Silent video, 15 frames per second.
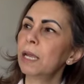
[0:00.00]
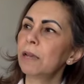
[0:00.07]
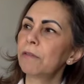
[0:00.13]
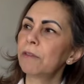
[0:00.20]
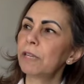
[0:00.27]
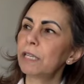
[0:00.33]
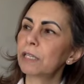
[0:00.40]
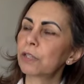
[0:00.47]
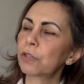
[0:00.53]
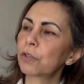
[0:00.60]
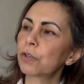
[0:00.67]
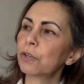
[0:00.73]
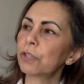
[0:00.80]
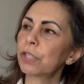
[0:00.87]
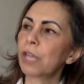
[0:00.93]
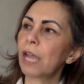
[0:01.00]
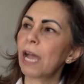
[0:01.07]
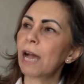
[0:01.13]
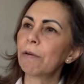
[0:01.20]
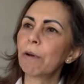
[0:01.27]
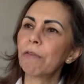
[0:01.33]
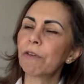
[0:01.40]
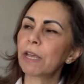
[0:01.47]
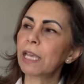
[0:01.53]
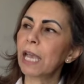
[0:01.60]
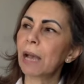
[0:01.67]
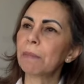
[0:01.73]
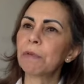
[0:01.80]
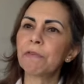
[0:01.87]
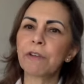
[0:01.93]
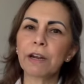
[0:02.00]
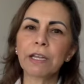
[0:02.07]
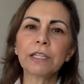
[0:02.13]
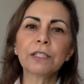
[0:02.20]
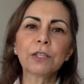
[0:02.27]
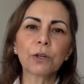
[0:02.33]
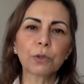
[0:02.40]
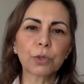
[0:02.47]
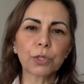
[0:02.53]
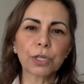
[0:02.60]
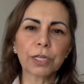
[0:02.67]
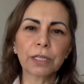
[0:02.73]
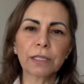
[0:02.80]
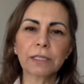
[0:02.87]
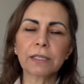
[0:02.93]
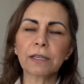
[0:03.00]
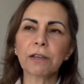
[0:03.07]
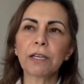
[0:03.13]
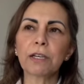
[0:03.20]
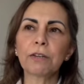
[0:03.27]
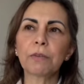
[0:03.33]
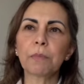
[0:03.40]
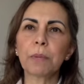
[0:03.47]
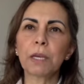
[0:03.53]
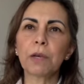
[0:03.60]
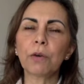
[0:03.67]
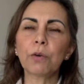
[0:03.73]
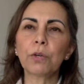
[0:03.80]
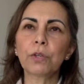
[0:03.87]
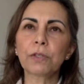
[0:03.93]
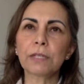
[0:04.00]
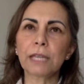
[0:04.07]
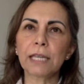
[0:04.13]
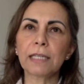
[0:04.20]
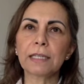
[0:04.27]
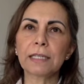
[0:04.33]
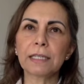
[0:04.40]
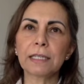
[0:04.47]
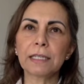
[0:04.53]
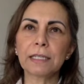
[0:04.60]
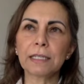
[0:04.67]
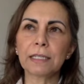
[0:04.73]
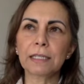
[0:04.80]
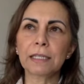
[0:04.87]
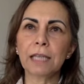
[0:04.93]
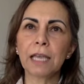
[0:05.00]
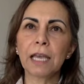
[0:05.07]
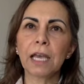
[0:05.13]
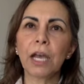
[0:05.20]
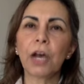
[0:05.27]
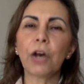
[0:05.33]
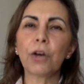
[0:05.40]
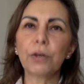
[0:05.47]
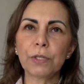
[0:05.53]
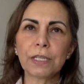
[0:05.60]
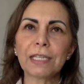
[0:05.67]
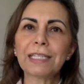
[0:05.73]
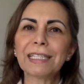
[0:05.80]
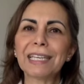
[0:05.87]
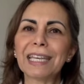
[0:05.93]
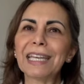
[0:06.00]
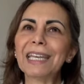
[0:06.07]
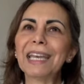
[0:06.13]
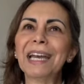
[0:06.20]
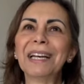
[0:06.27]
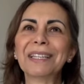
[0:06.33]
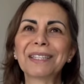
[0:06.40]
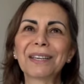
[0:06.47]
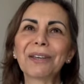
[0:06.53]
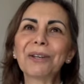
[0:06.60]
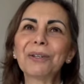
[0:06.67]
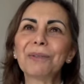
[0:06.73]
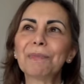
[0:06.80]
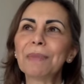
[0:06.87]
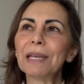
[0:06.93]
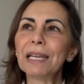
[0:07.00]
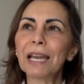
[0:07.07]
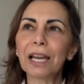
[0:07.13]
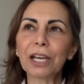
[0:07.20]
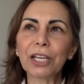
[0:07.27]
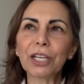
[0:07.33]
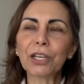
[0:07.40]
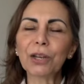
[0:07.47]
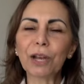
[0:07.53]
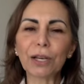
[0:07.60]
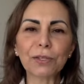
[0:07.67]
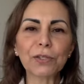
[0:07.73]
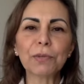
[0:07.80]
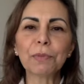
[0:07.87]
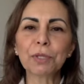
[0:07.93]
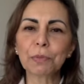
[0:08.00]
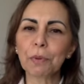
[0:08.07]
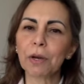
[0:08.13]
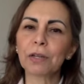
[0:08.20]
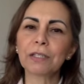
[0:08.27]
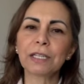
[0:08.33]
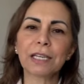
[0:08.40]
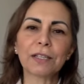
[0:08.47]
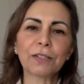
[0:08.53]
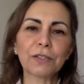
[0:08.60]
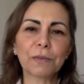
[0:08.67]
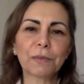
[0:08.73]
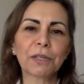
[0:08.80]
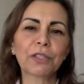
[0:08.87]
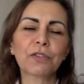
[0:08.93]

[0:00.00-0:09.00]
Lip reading: Vedic astrology. However, it can be very indulgent, so it could be all your senses OTT. So it could be like you like too much partying, too much